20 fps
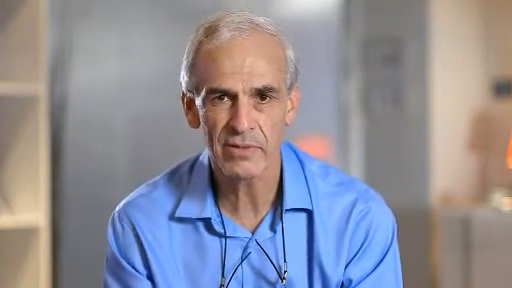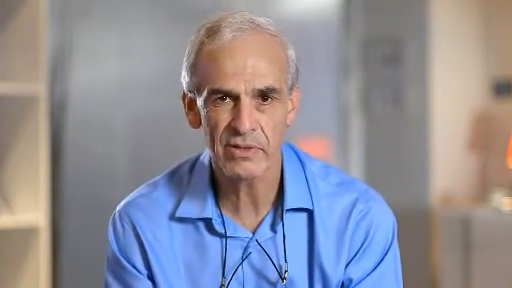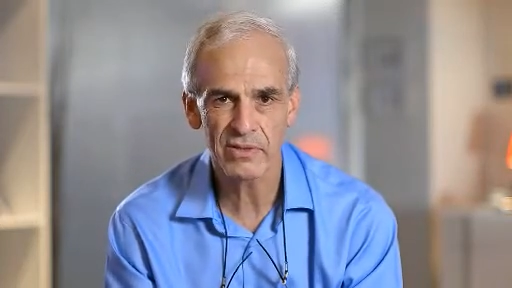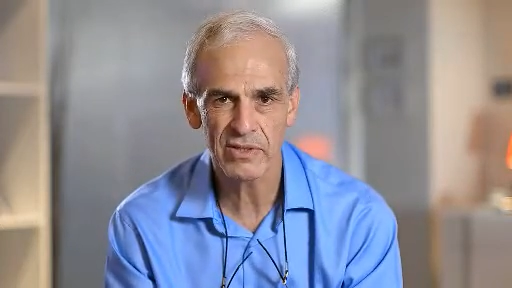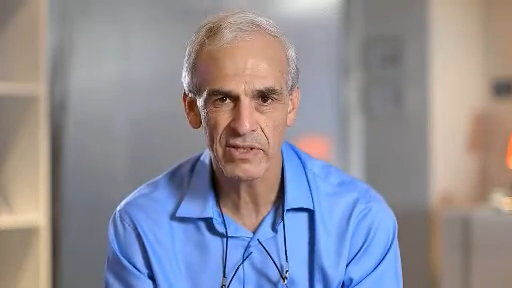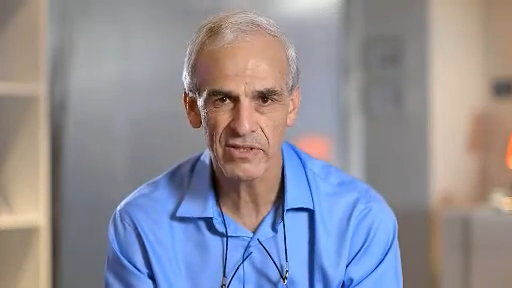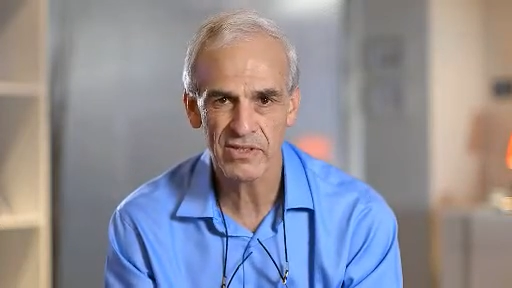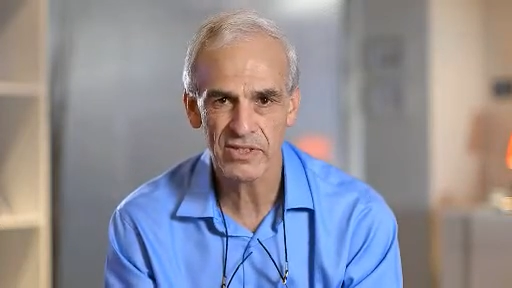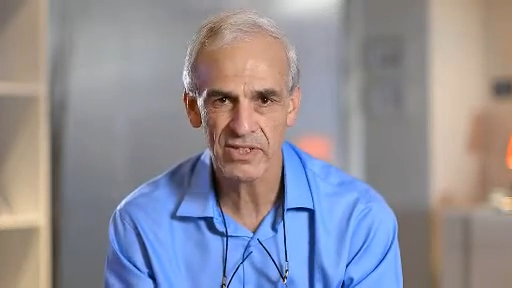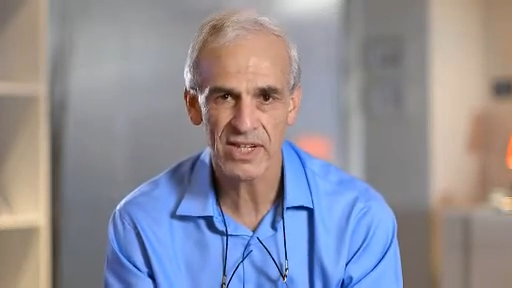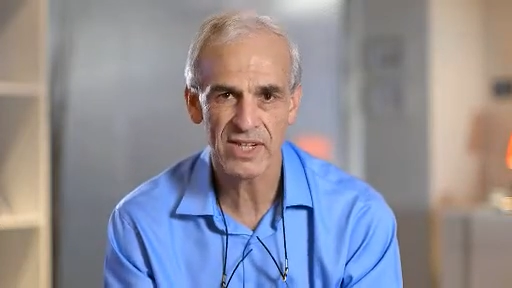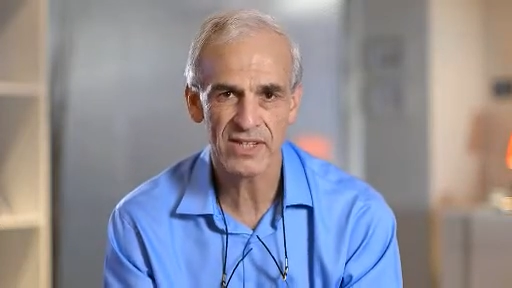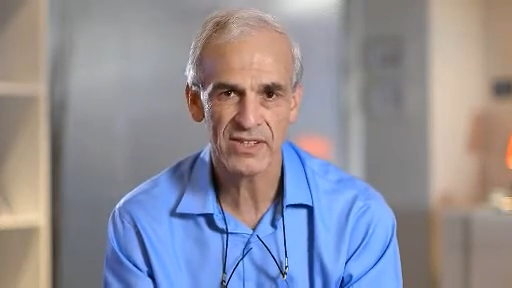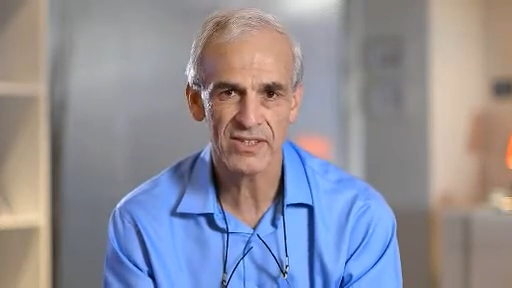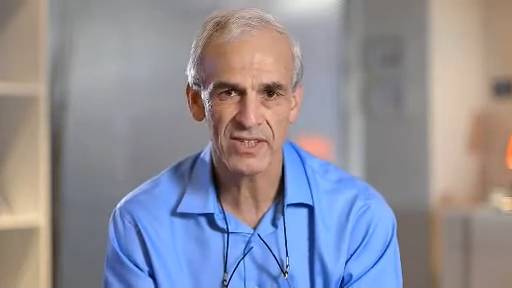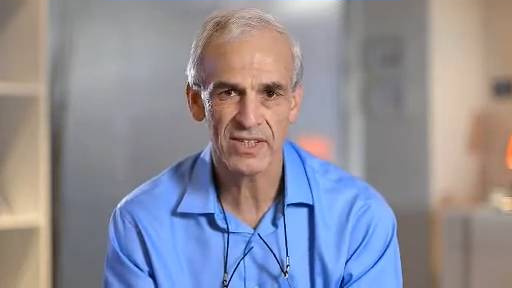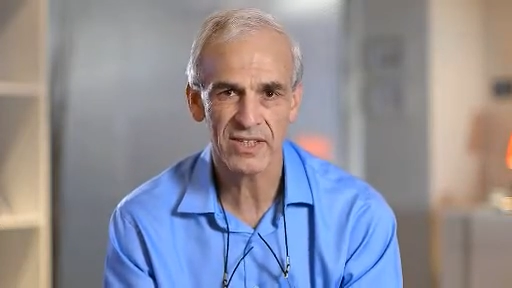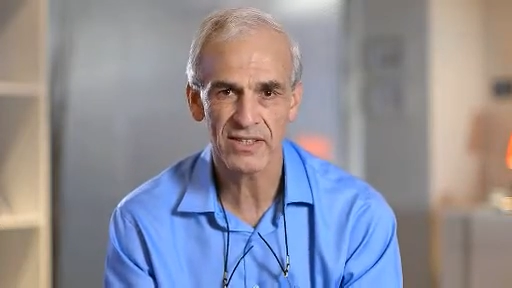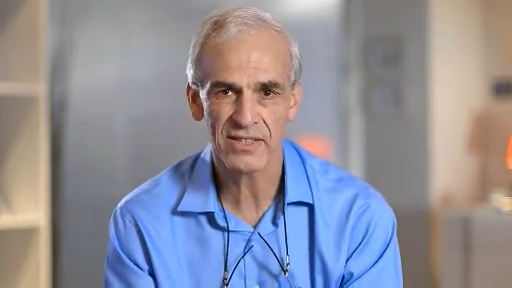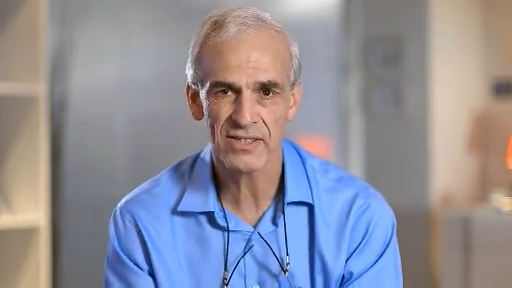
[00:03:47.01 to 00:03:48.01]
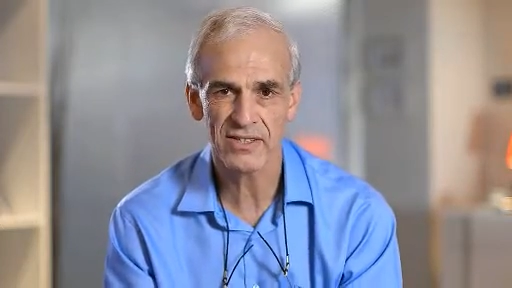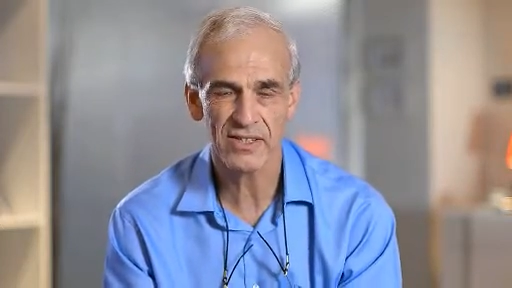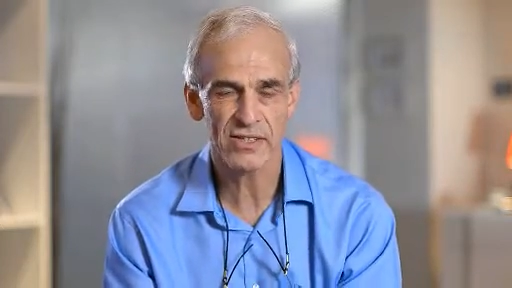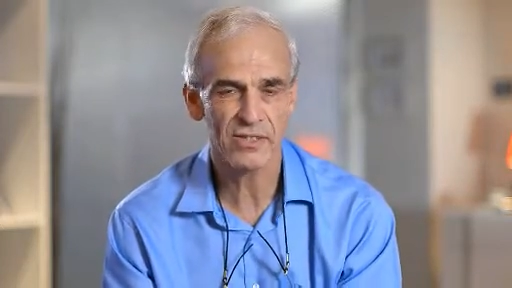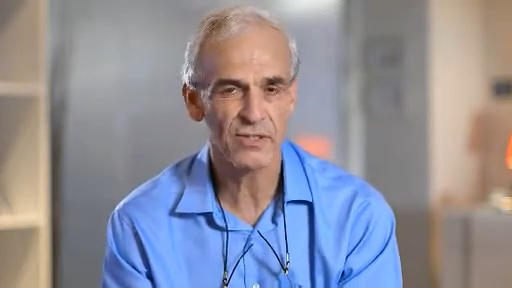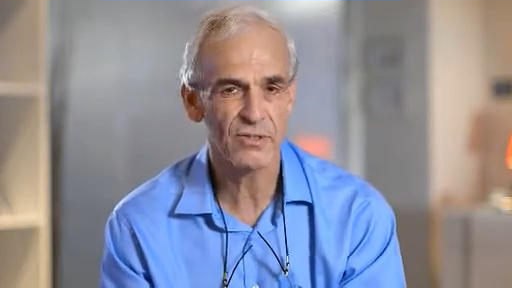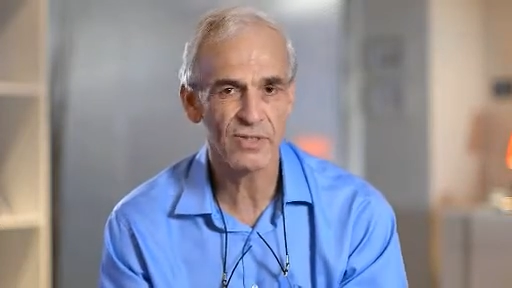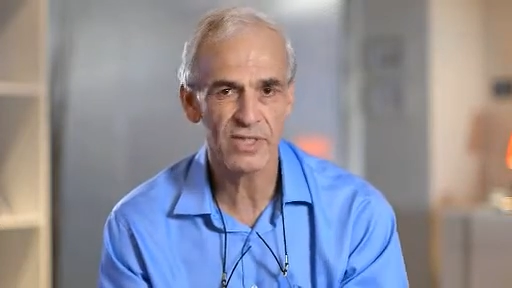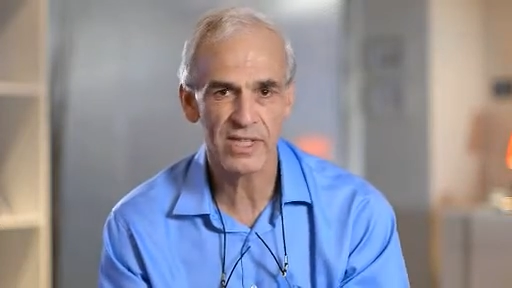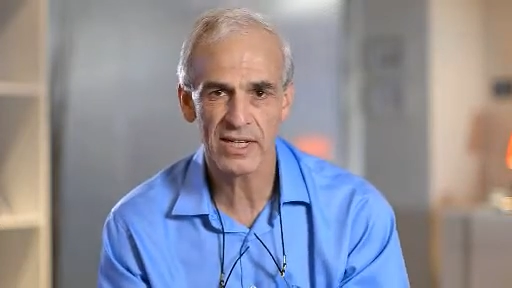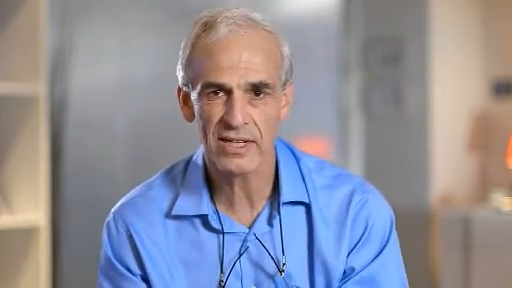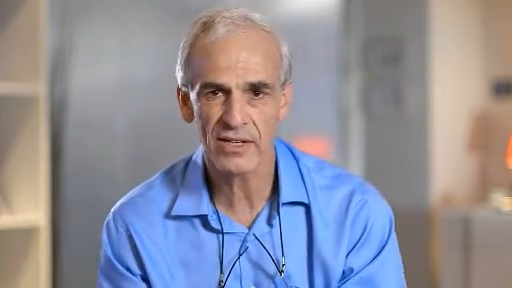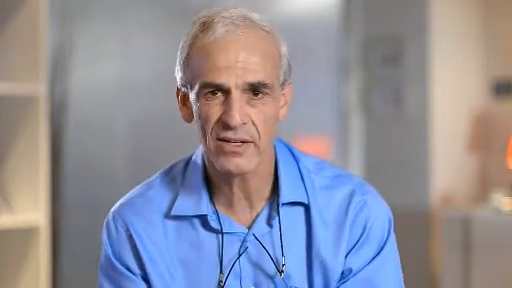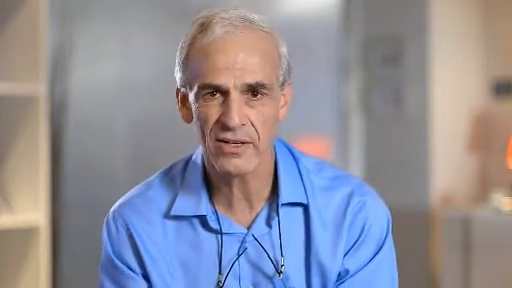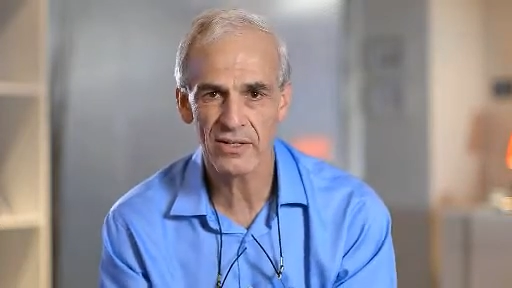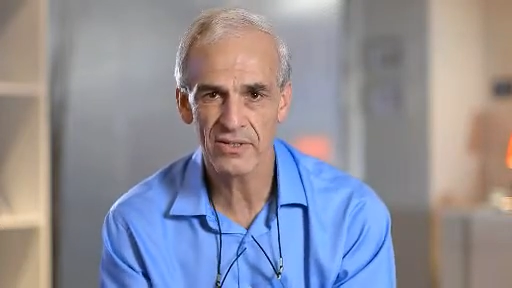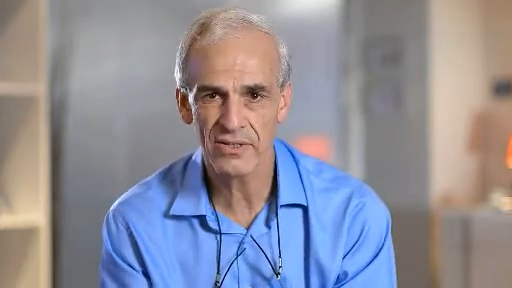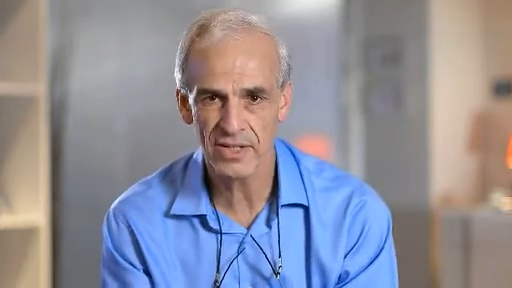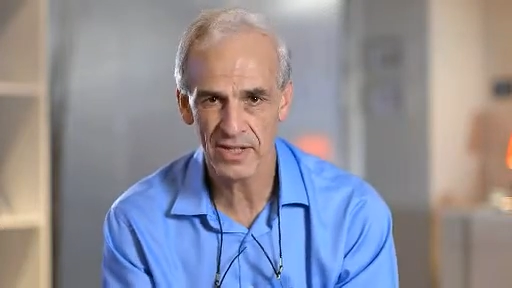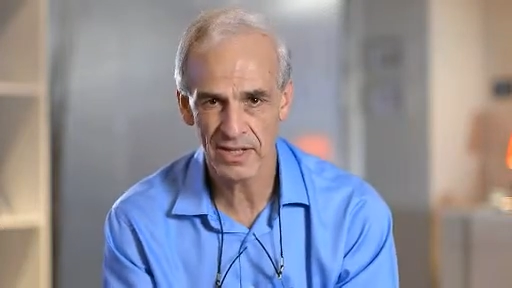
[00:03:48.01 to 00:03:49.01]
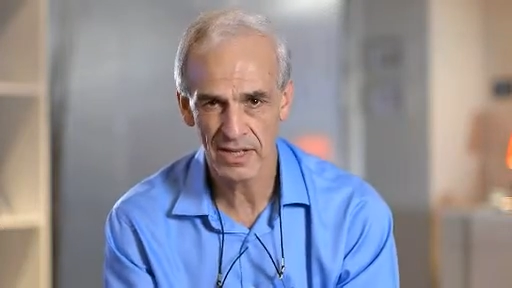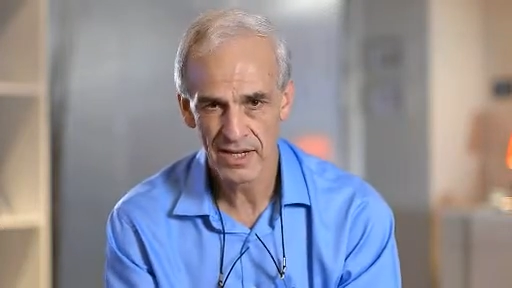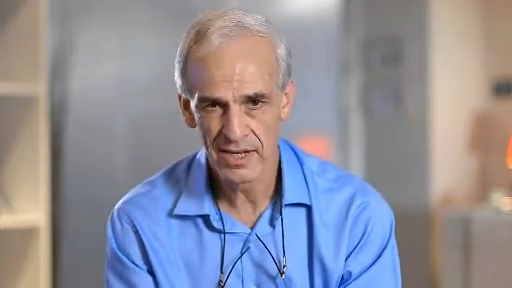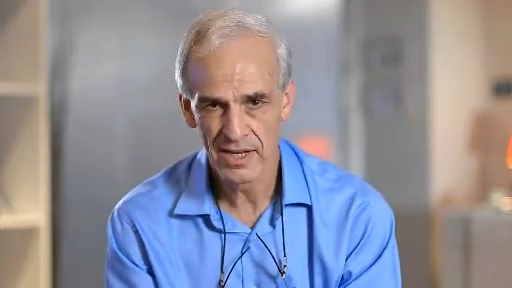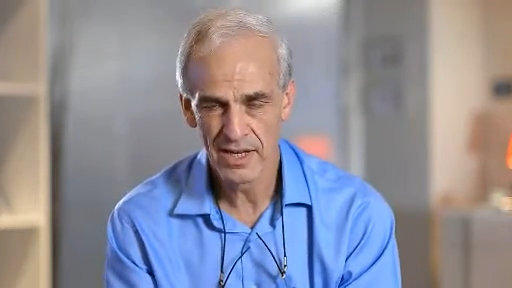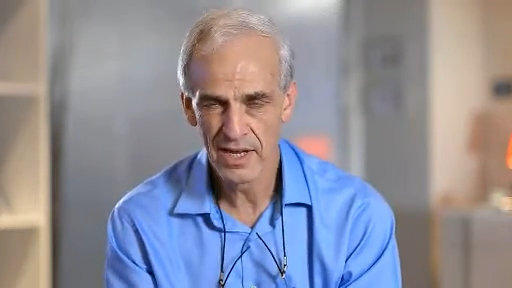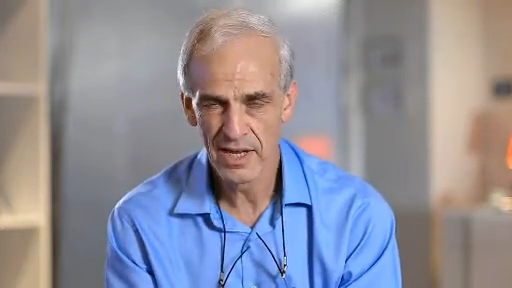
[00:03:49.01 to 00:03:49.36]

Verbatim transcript: built is changing. There's a new technology